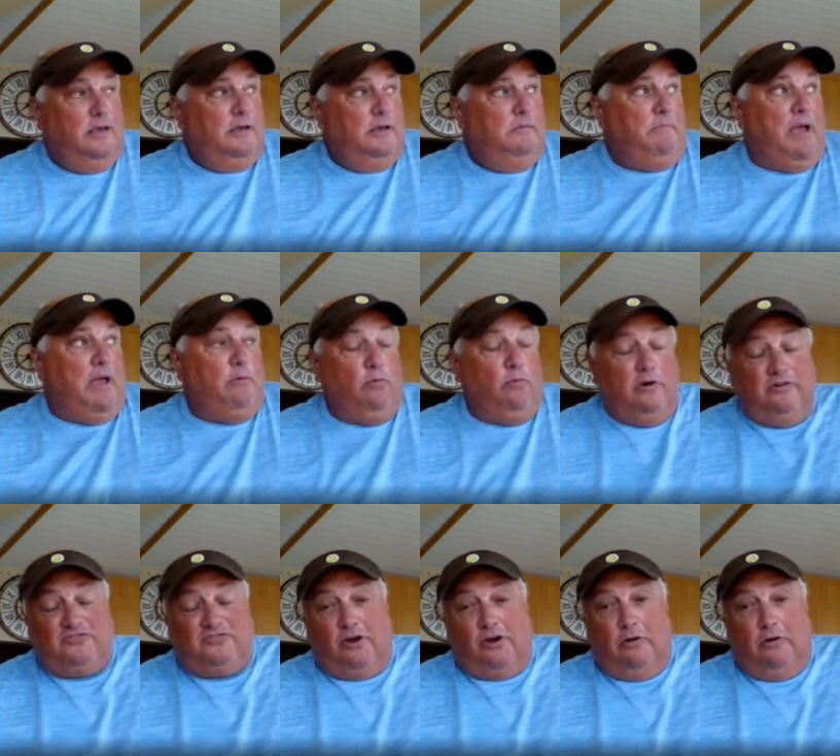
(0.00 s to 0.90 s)
my
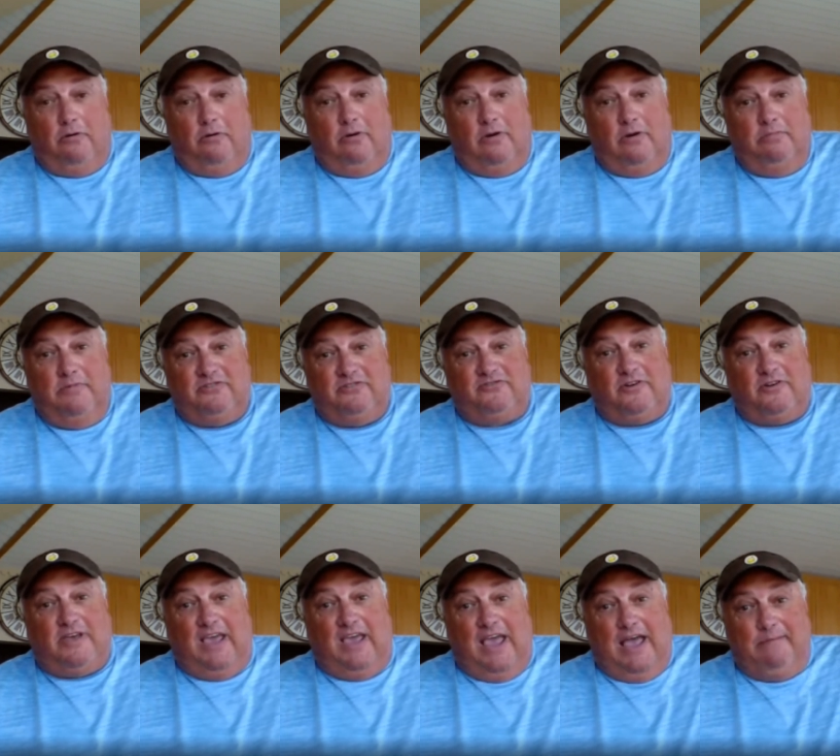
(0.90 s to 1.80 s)
worst show,
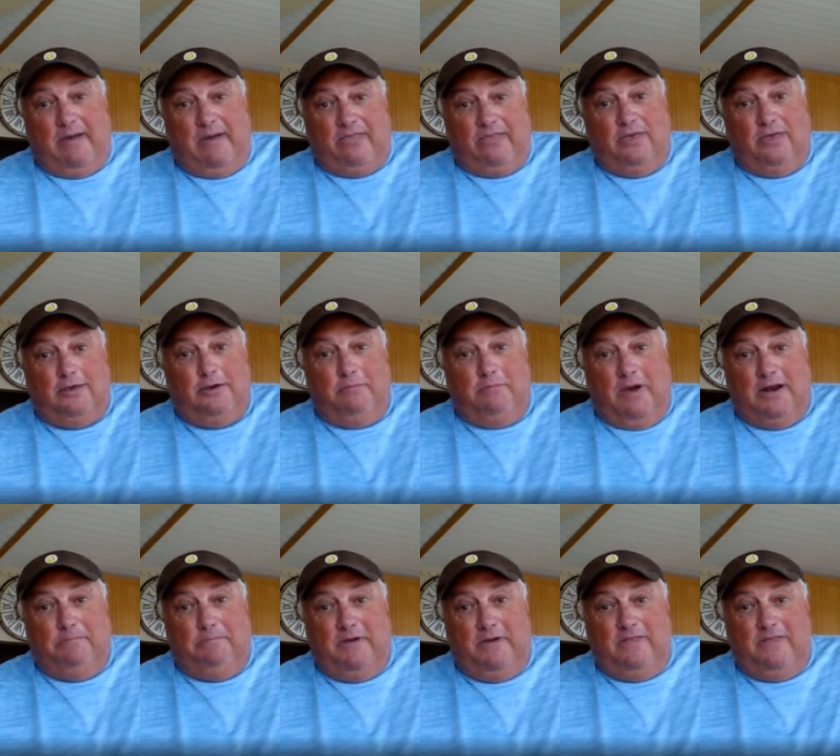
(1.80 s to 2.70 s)
Mr. Cam. I think you
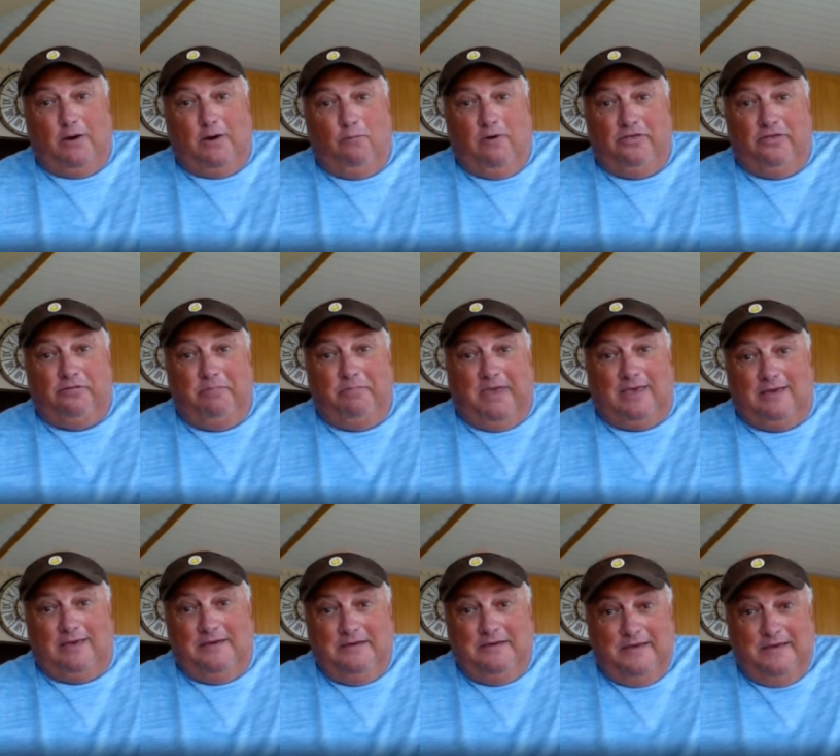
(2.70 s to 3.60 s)
might have been there with
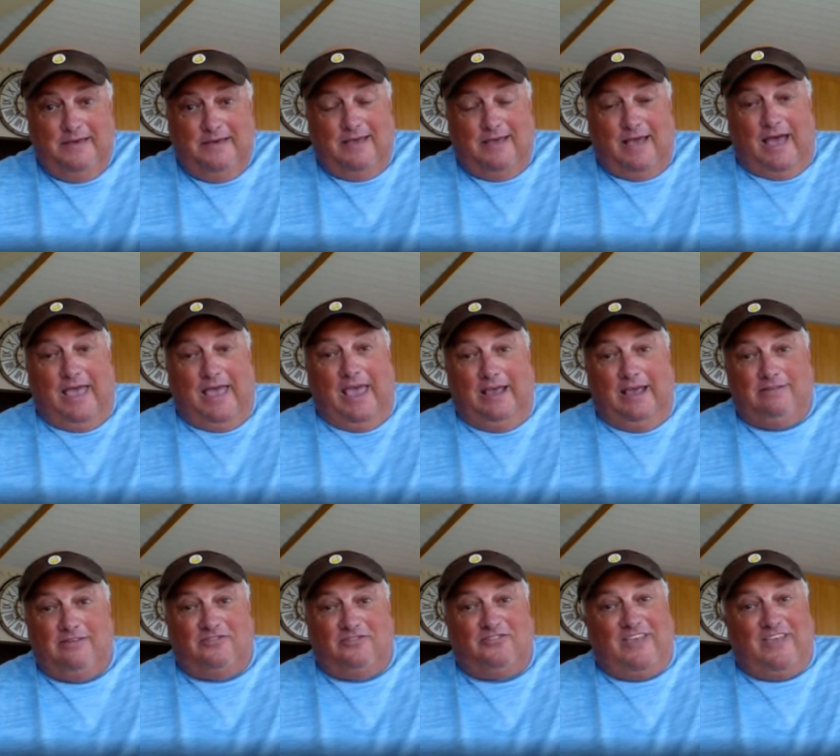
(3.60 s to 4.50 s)
me. I
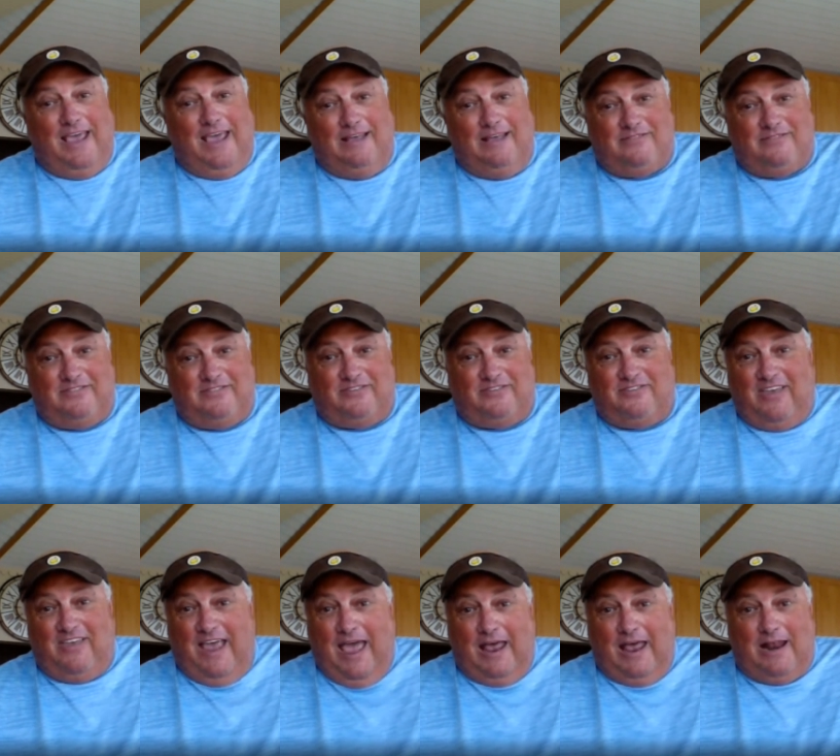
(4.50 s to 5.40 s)
hate yeah, to say it. It's
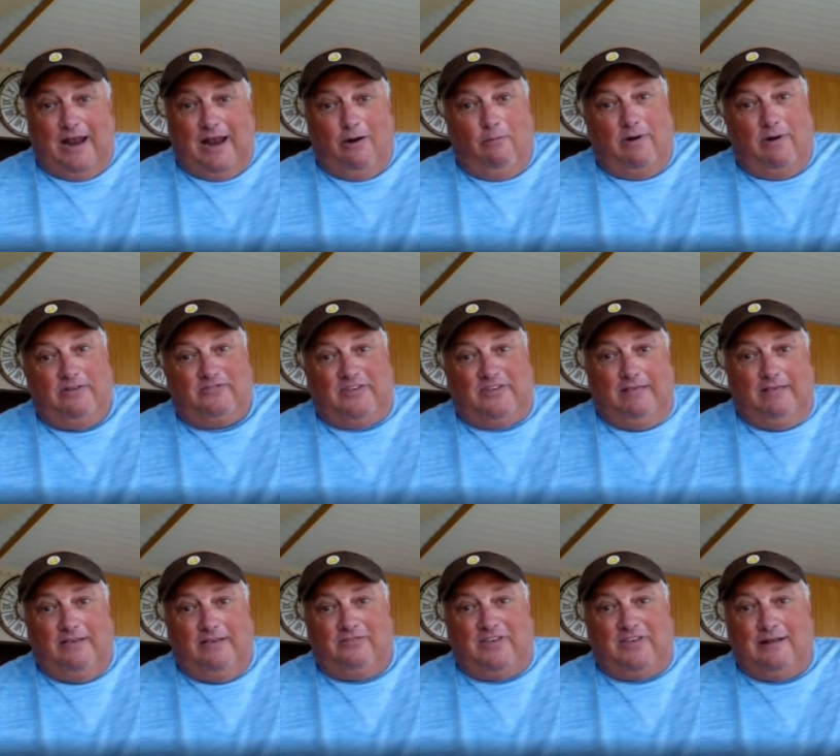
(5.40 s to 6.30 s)
sad. I don't want to
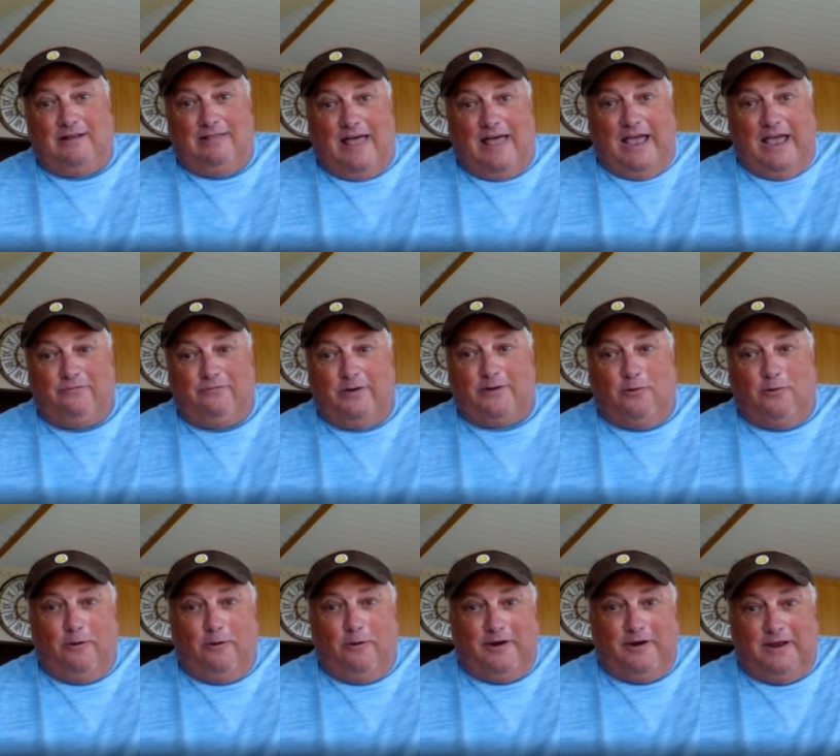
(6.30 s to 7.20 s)
say this in a live
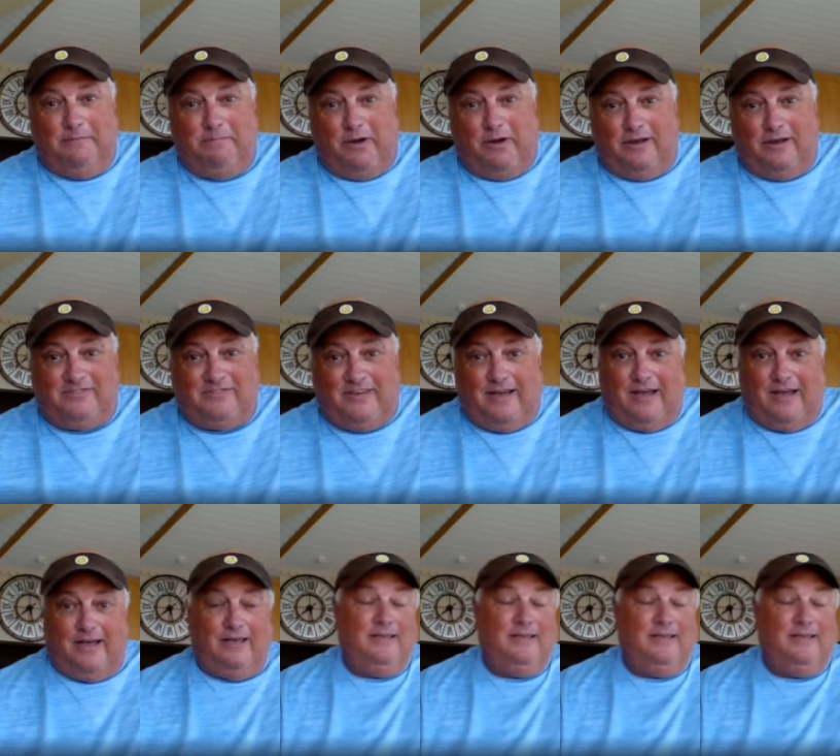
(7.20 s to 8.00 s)
recording, but uh,